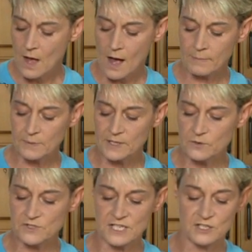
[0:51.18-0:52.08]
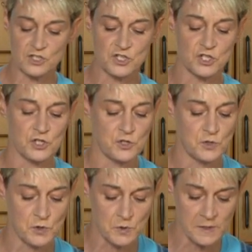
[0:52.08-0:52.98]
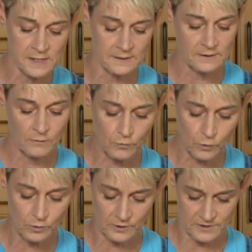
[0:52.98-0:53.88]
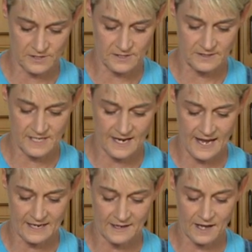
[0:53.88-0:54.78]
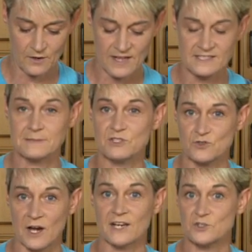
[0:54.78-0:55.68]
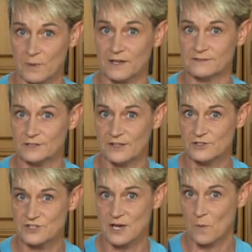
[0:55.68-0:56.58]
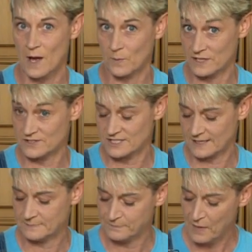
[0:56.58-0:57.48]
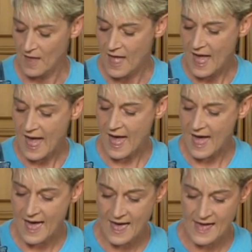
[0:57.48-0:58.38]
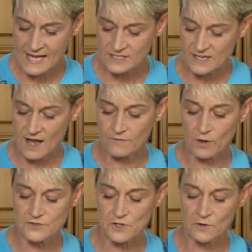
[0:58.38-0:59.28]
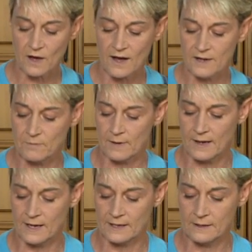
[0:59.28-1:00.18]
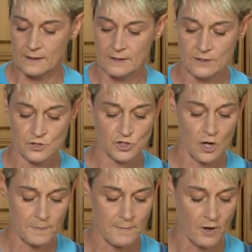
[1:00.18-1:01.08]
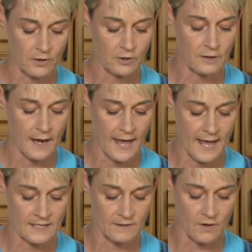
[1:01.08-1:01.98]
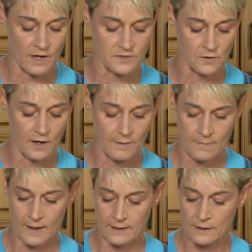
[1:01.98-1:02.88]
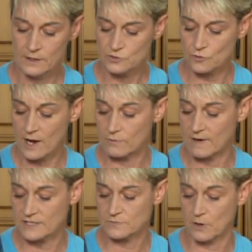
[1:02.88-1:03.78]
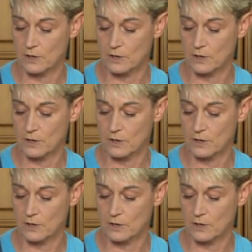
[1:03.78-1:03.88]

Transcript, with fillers: I'm going to be using two rulers today. I know that seems strange, but you'll understand why when you see. And I've also got my Sharpie marker, and I've also got my dry erase